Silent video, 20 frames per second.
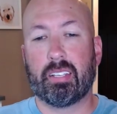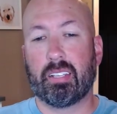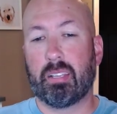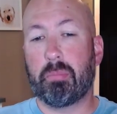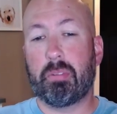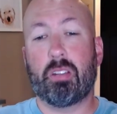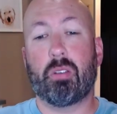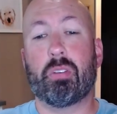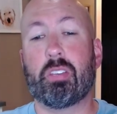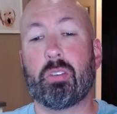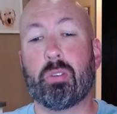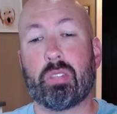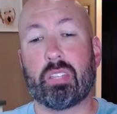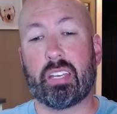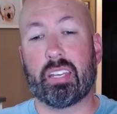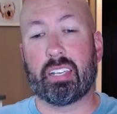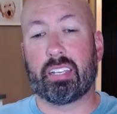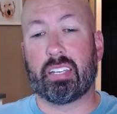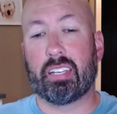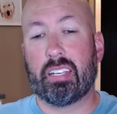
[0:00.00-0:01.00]
Let me know what you
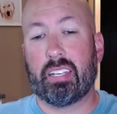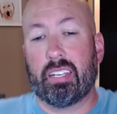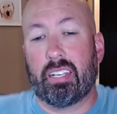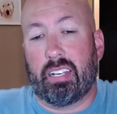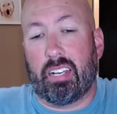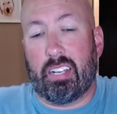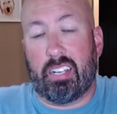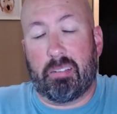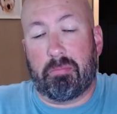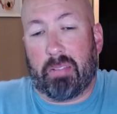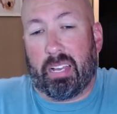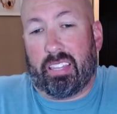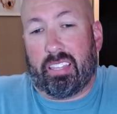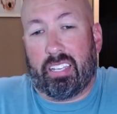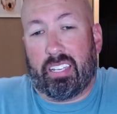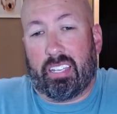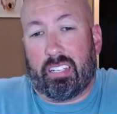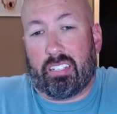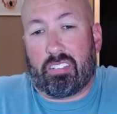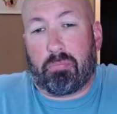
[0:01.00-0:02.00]
think. Um, I
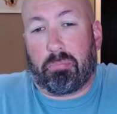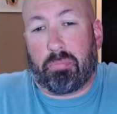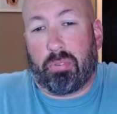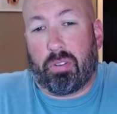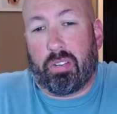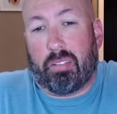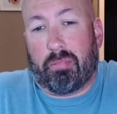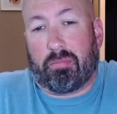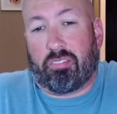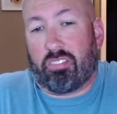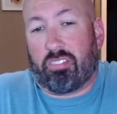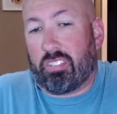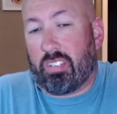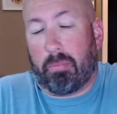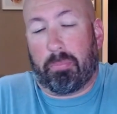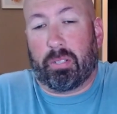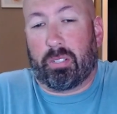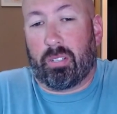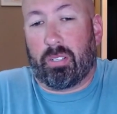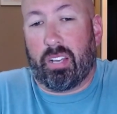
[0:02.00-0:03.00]
think it's pretty
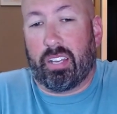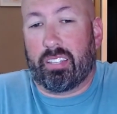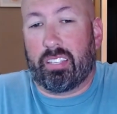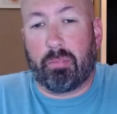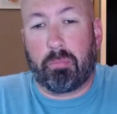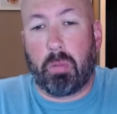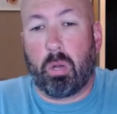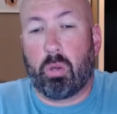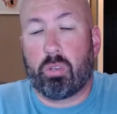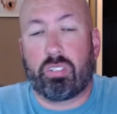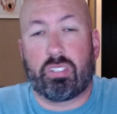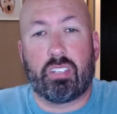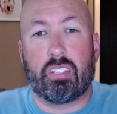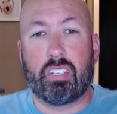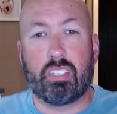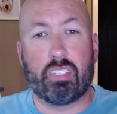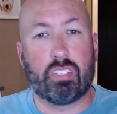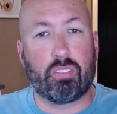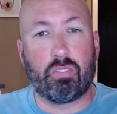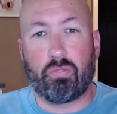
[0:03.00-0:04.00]
typical. I think most of
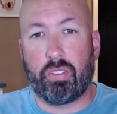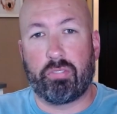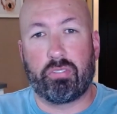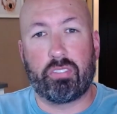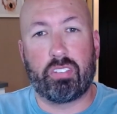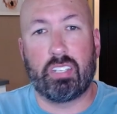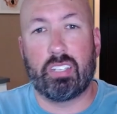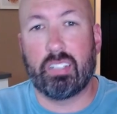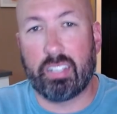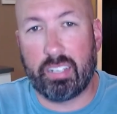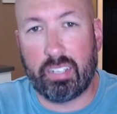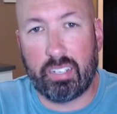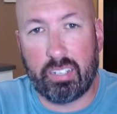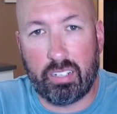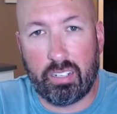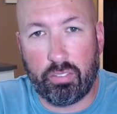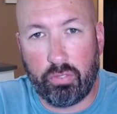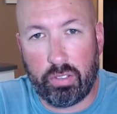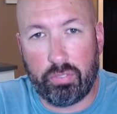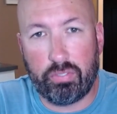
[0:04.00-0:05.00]
these 15 letter,
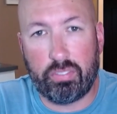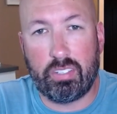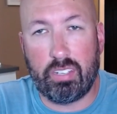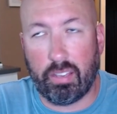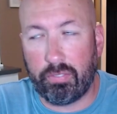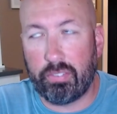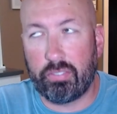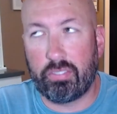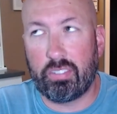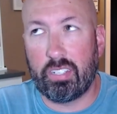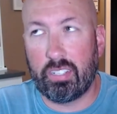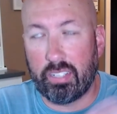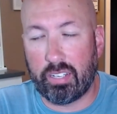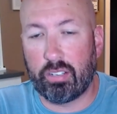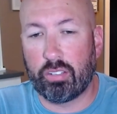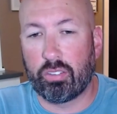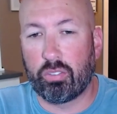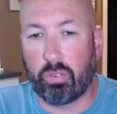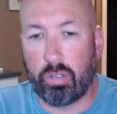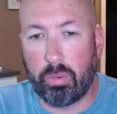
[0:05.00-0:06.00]
uh, 15, yeah, 15
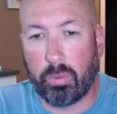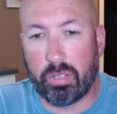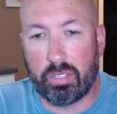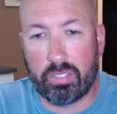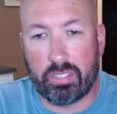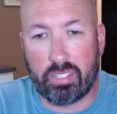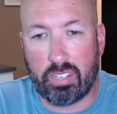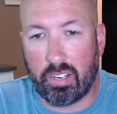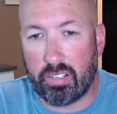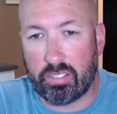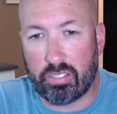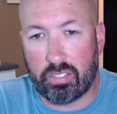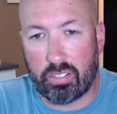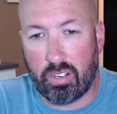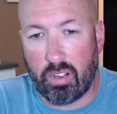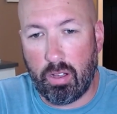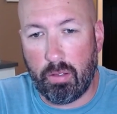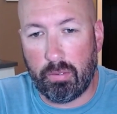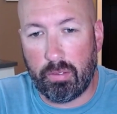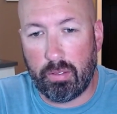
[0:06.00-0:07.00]
letter three word starts are
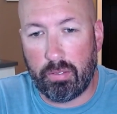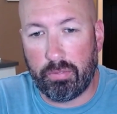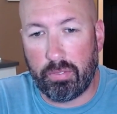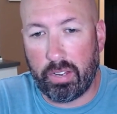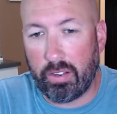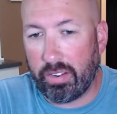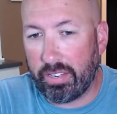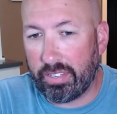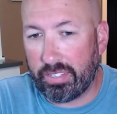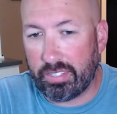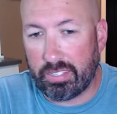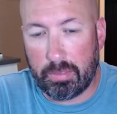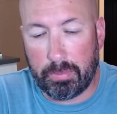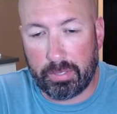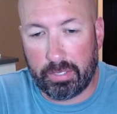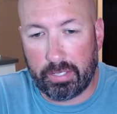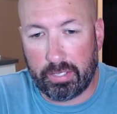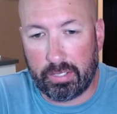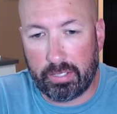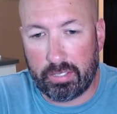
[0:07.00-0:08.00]
all very
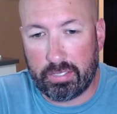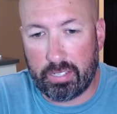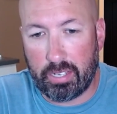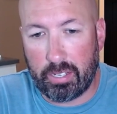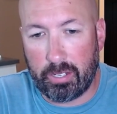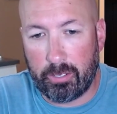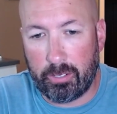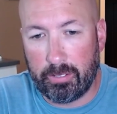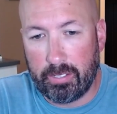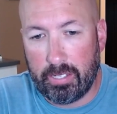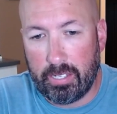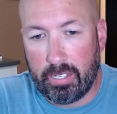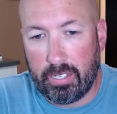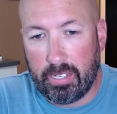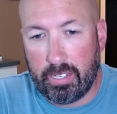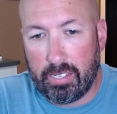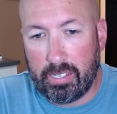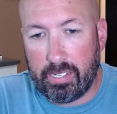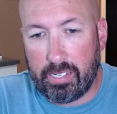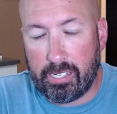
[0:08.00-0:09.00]
similar. So,
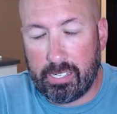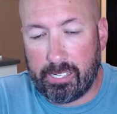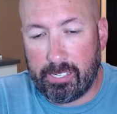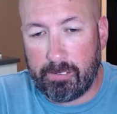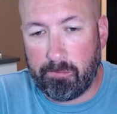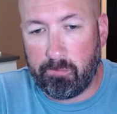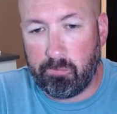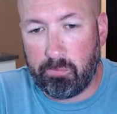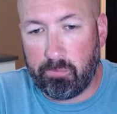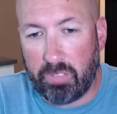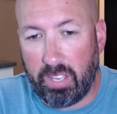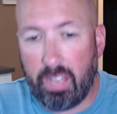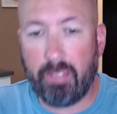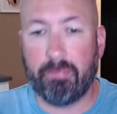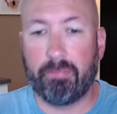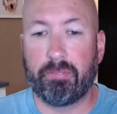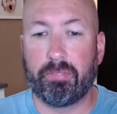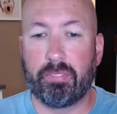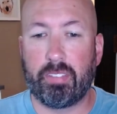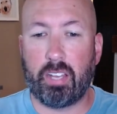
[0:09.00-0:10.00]
um,
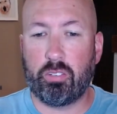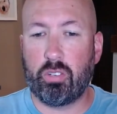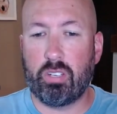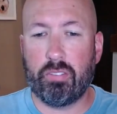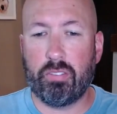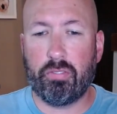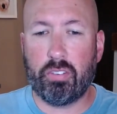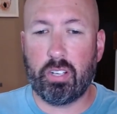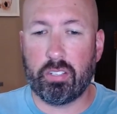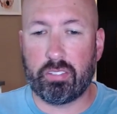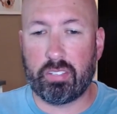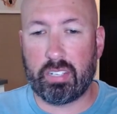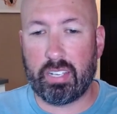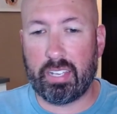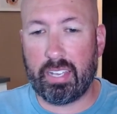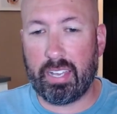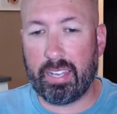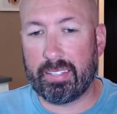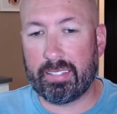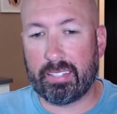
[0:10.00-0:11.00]
yeah, not too difficult
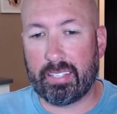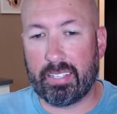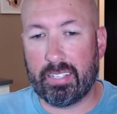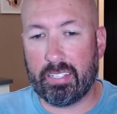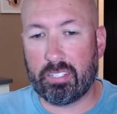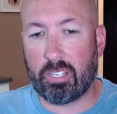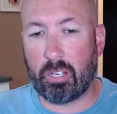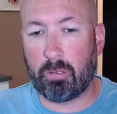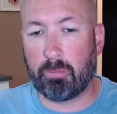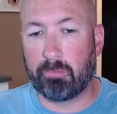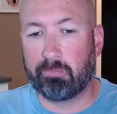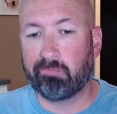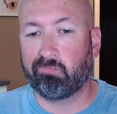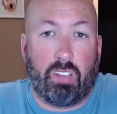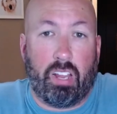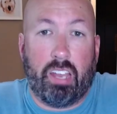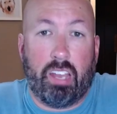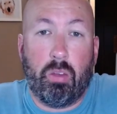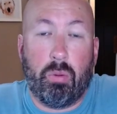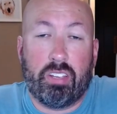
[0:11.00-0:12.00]
today, I didn't think. So,
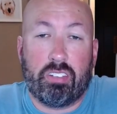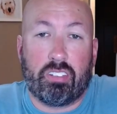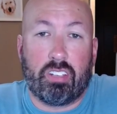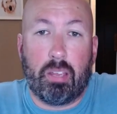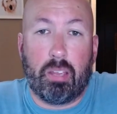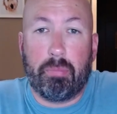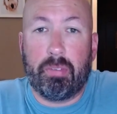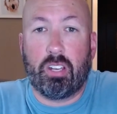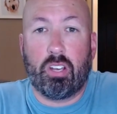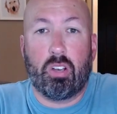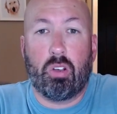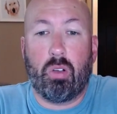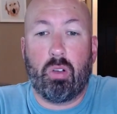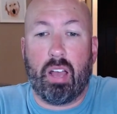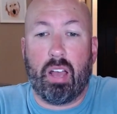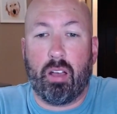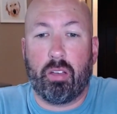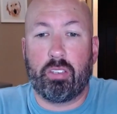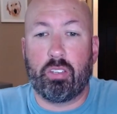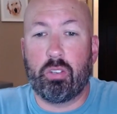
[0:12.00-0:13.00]
anyways, let me know
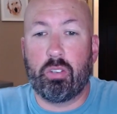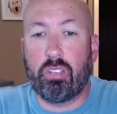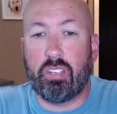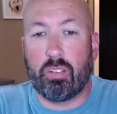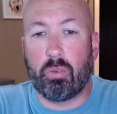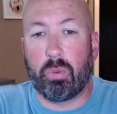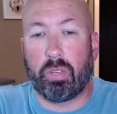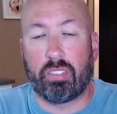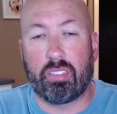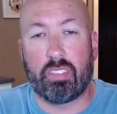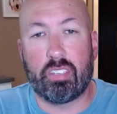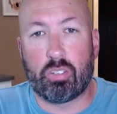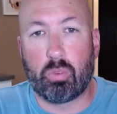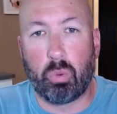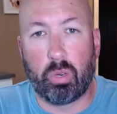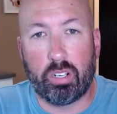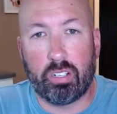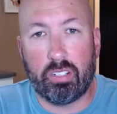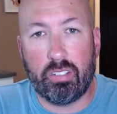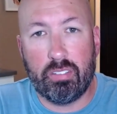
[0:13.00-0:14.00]
how you did with this
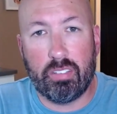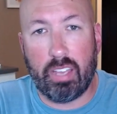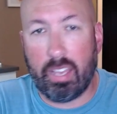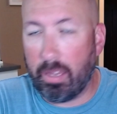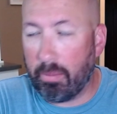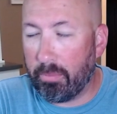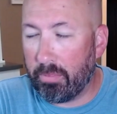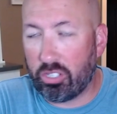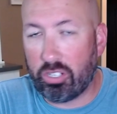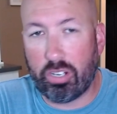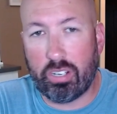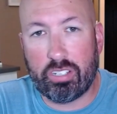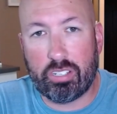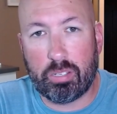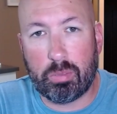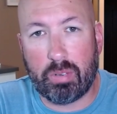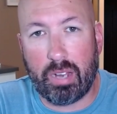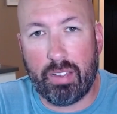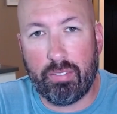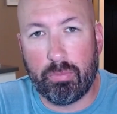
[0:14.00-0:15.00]
Wordle, and be sure to
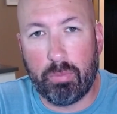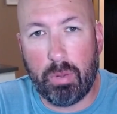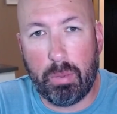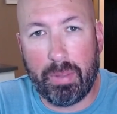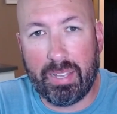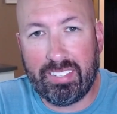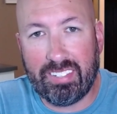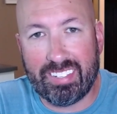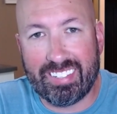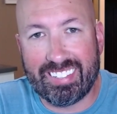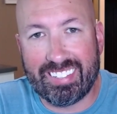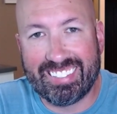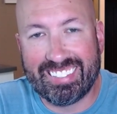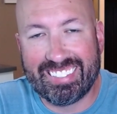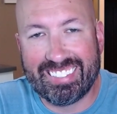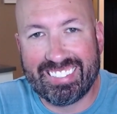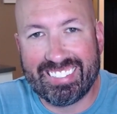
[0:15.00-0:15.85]
subscribe for more puzzles.